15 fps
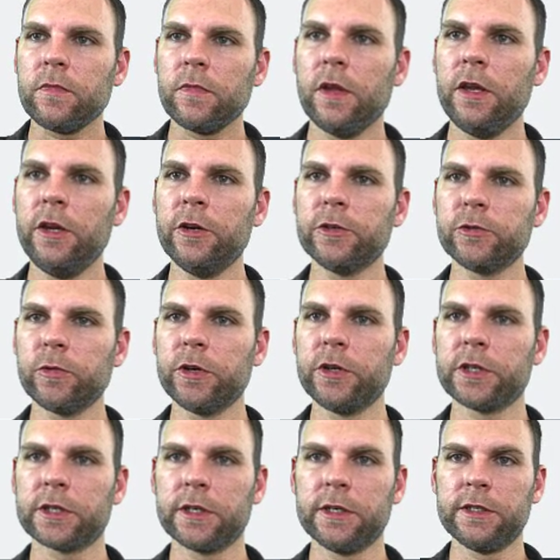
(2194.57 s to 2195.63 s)
and here's where
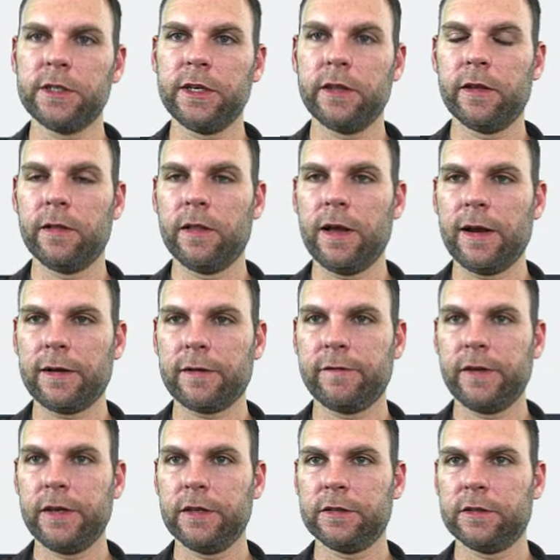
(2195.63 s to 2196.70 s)
you're going to see the lock
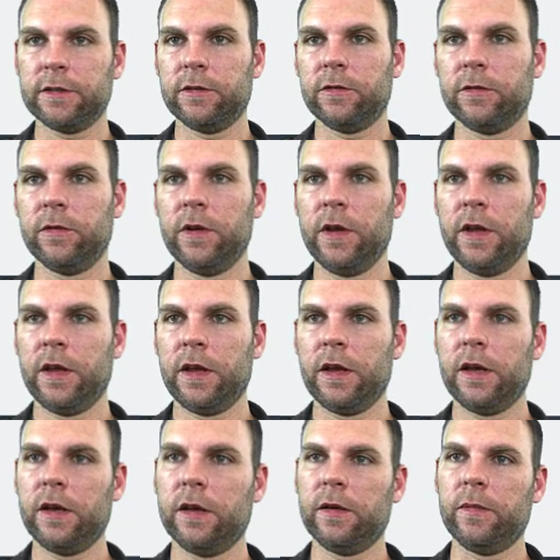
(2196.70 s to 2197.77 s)
fee. So
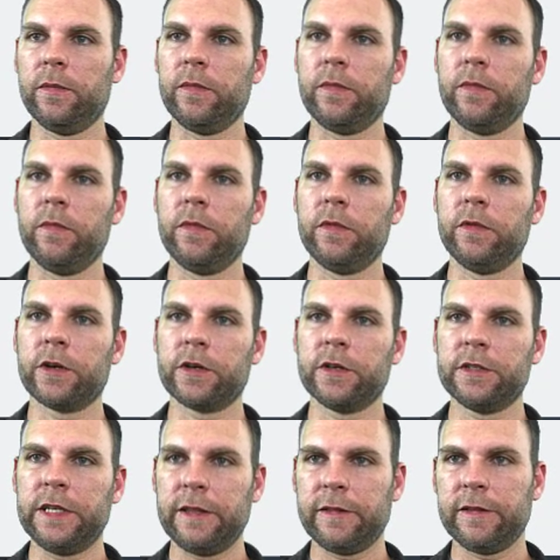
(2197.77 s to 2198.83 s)
they're going to
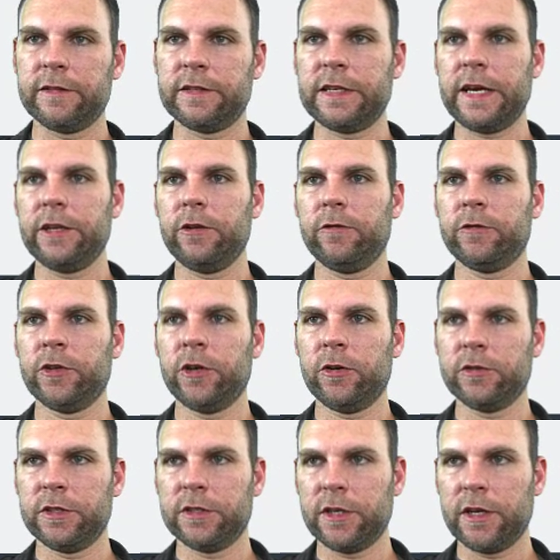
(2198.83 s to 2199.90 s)
see that the site you've
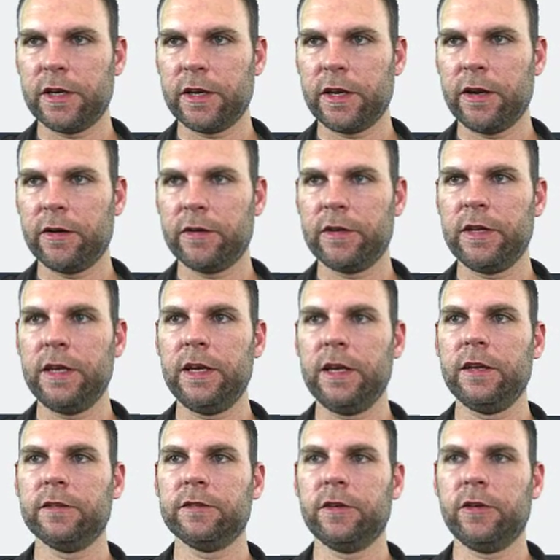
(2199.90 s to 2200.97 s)
chosen is not guaranteed,
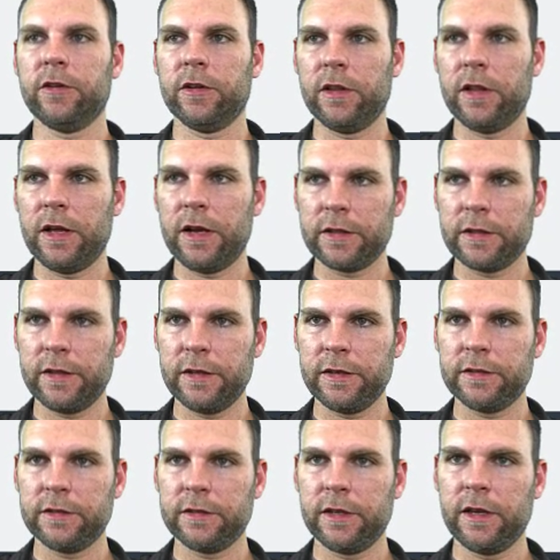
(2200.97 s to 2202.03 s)
and so you can lock
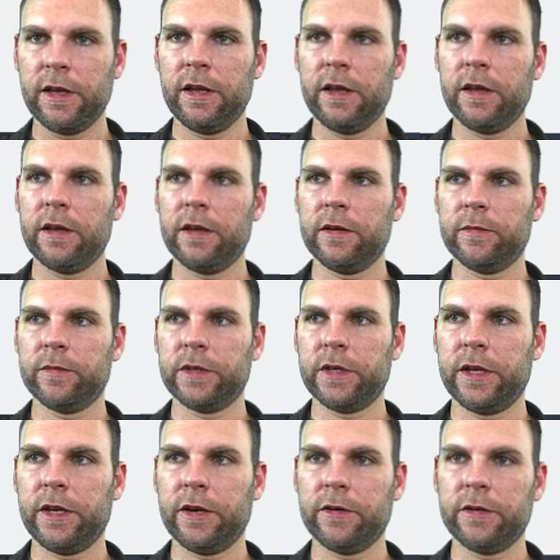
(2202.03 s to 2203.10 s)
this to
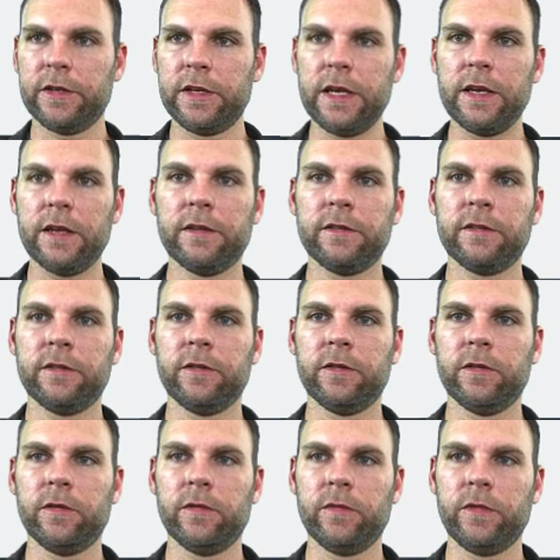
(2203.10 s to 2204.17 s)
guarantee it.
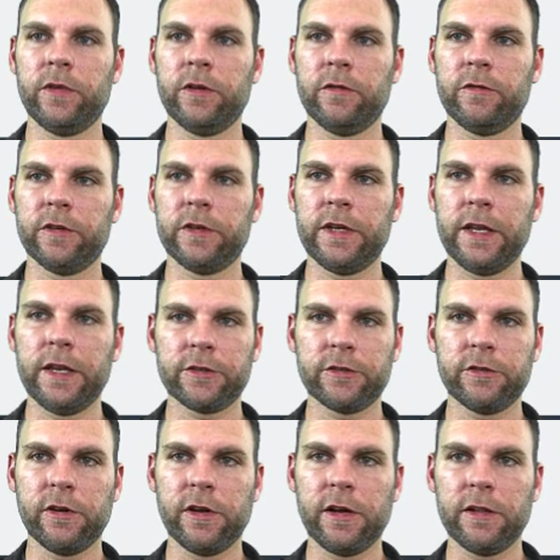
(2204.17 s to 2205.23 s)
So for $10
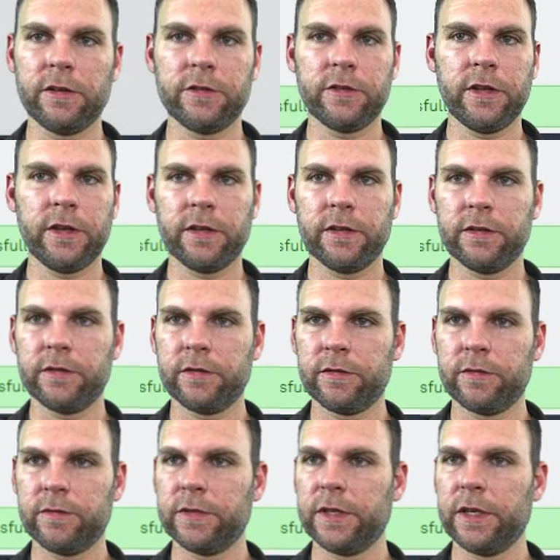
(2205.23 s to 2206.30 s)
extra, they can
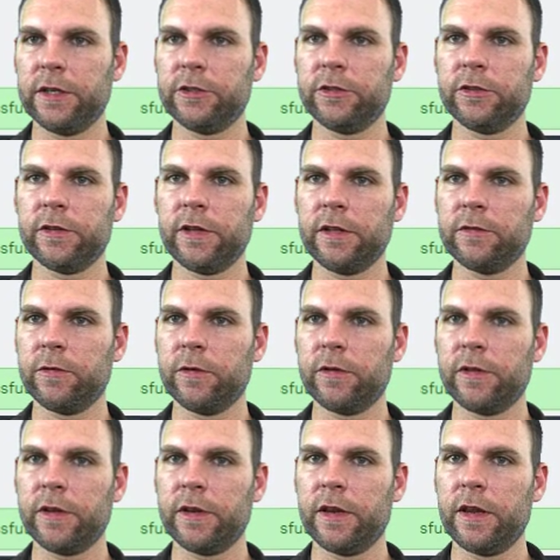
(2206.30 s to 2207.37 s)
say, sure, that's worth
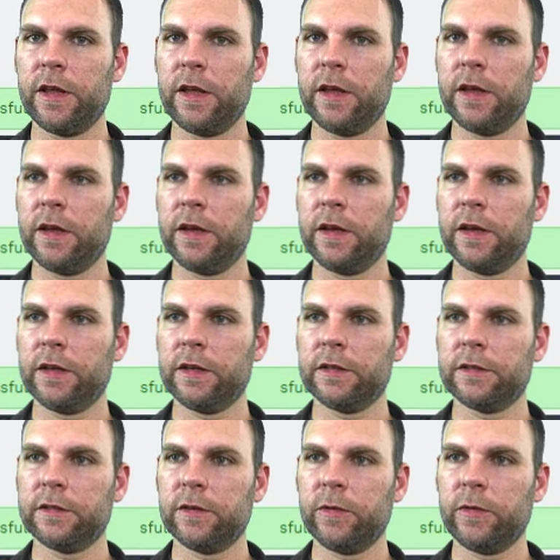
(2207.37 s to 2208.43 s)
it.
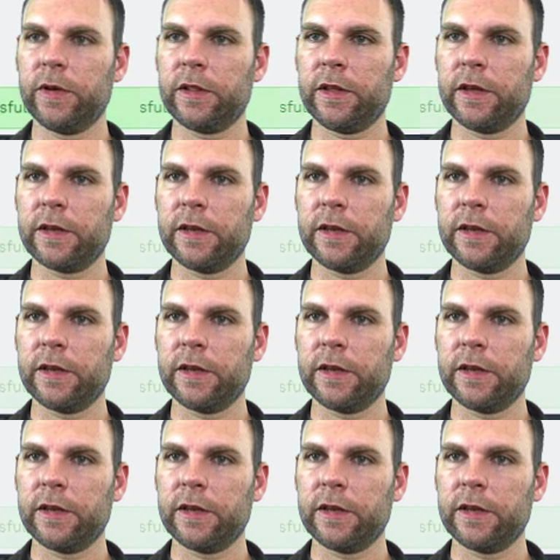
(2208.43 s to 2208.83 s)
So we click